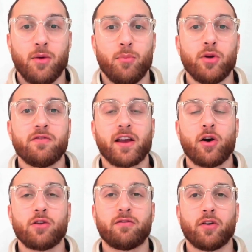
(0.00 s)
Moving
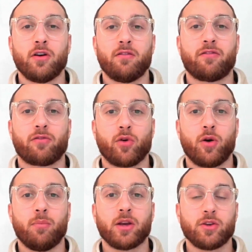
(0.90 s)
over
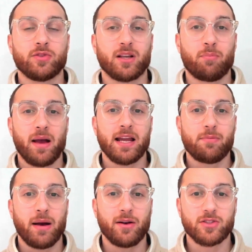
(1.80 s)
from using
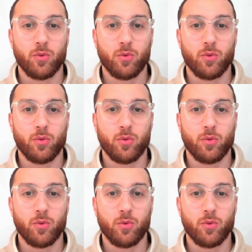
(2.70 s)
PayPal